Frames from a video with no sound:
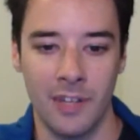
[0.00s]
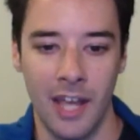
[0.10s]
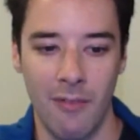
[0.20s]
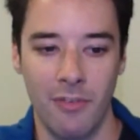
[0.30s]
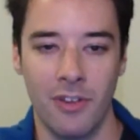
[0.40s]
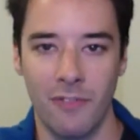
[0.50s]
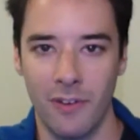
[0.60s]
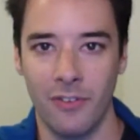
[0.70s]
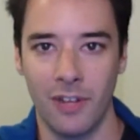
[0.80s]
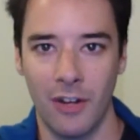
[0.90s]
every um,
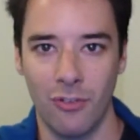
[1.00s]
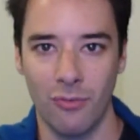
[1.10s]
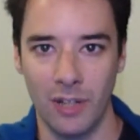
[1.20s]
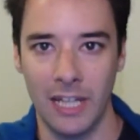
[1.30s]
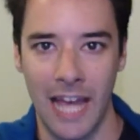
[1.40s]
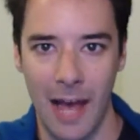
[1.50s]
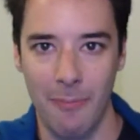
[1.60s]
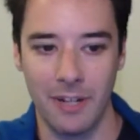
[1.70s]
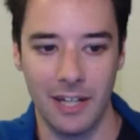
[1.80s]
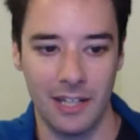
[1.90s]
every
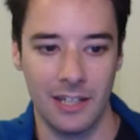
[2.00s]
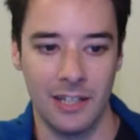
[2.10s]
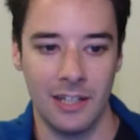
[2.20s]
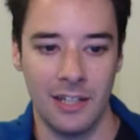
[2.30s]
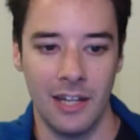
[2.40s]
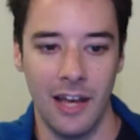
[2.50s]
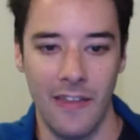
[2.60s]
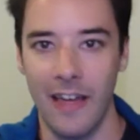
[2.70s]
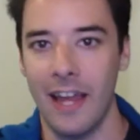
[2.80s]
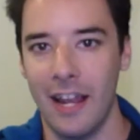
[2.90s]
happening,
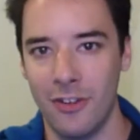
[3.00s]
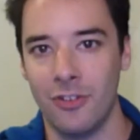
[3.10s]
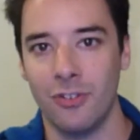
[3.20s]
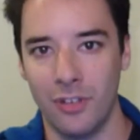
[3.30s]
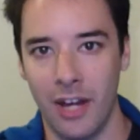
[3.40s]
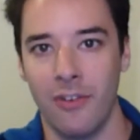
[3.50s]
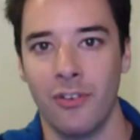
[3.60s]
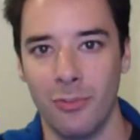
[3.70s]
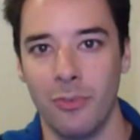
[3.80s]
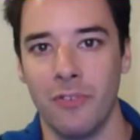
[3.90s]
and that attitude
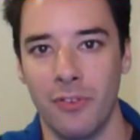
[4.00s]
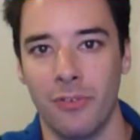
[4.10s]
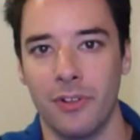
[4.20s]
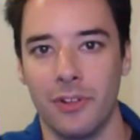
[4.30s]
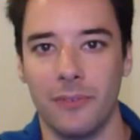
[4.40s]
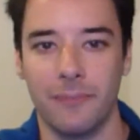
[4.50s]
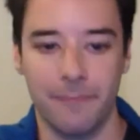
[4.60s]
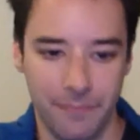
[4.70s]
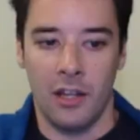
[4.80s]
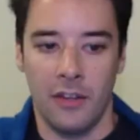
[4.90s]
carries the movie through.
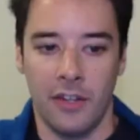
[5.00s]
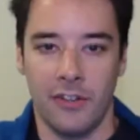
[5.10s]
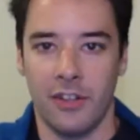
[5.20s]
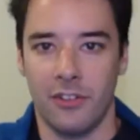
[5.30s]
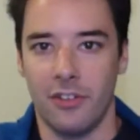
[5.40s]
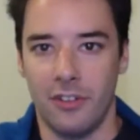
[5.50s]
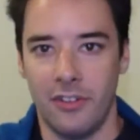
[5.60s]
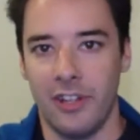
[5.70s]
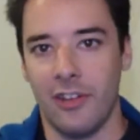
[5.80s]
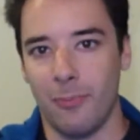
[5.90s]
The attention to
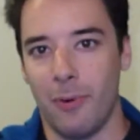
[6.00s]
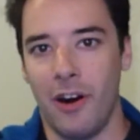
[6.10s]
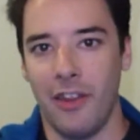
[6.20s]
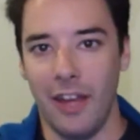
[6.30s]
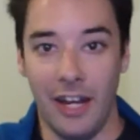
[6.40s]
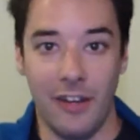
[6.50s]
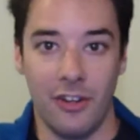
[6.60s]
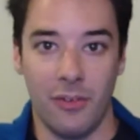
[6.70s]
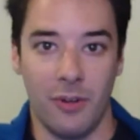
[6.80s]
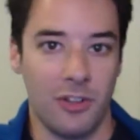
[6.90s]
detail is part of that, and you
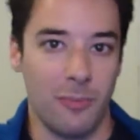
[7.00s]
can watch the